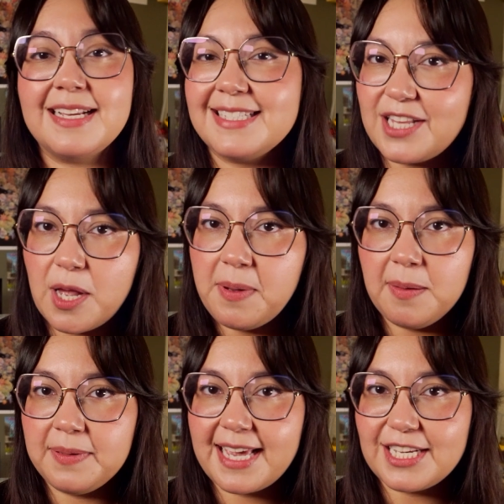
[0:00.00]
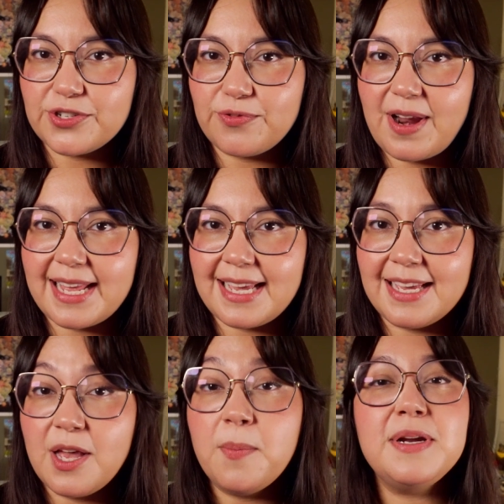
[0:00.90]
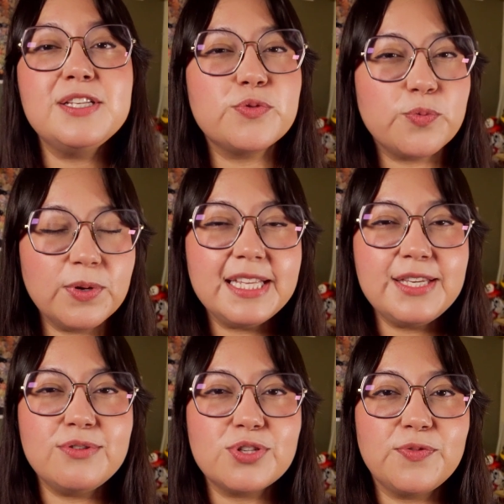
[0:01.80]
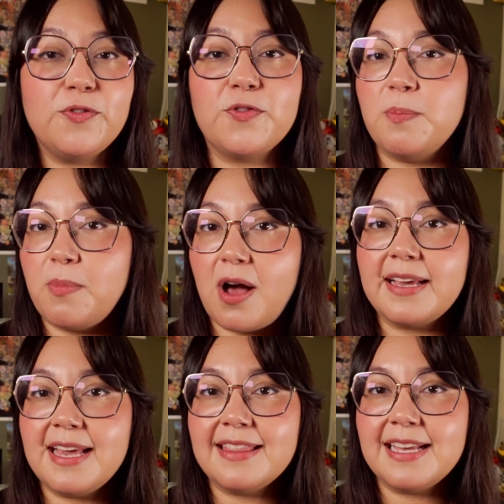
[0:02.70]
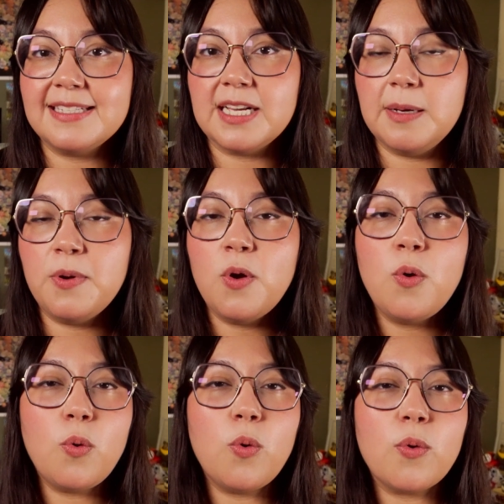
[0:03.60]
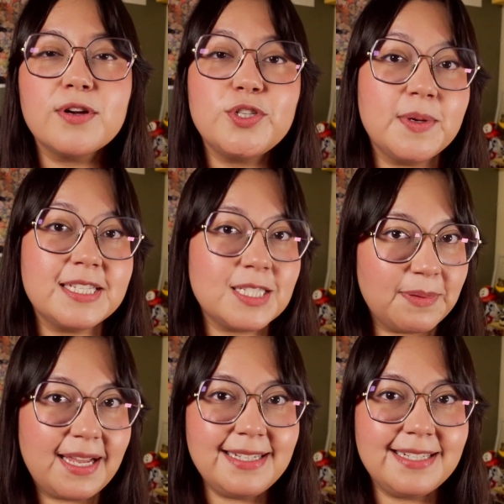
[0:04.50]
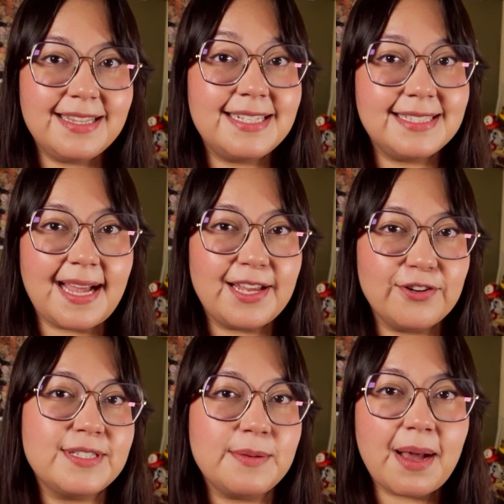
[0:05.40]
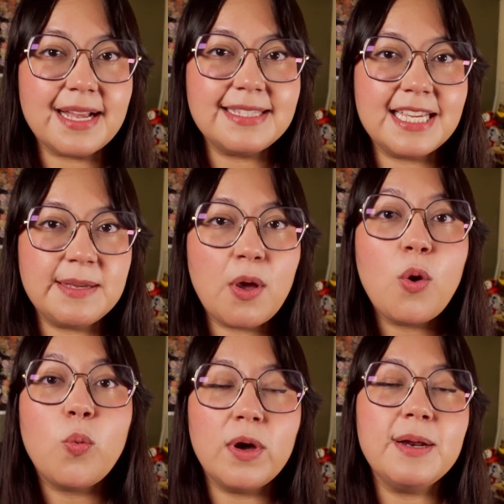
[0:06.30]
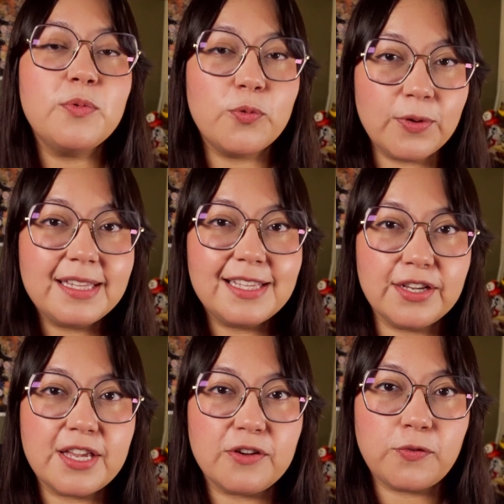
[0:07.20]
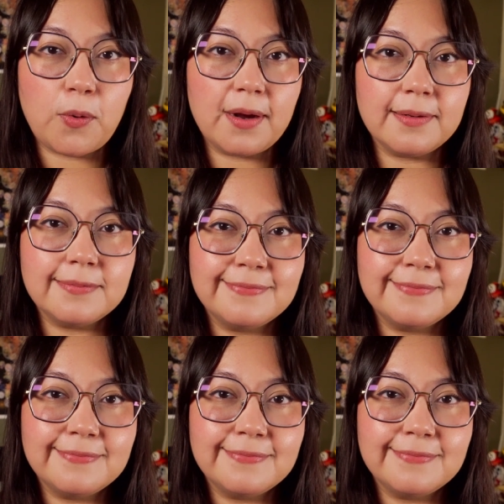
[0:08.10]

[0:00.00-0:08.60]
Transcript: it's not publication ready, but it's really useful for mocking things up or to explain to the designers in my team what I'm really looking for.